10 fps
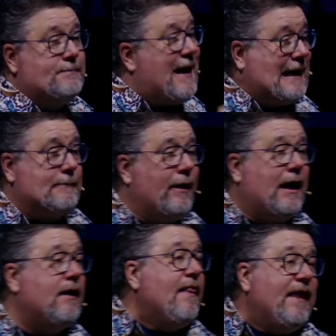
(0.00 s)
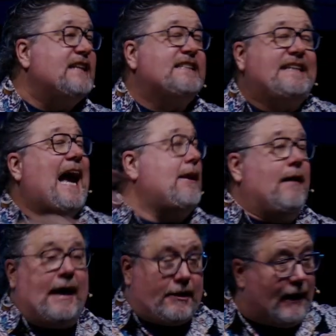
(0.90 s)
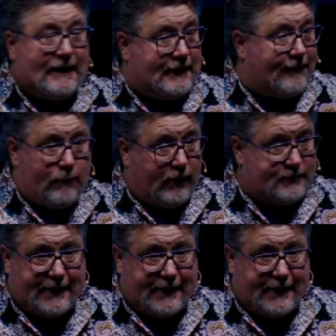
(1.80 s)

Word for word: through smacking them around, they scatter like crazy everywhere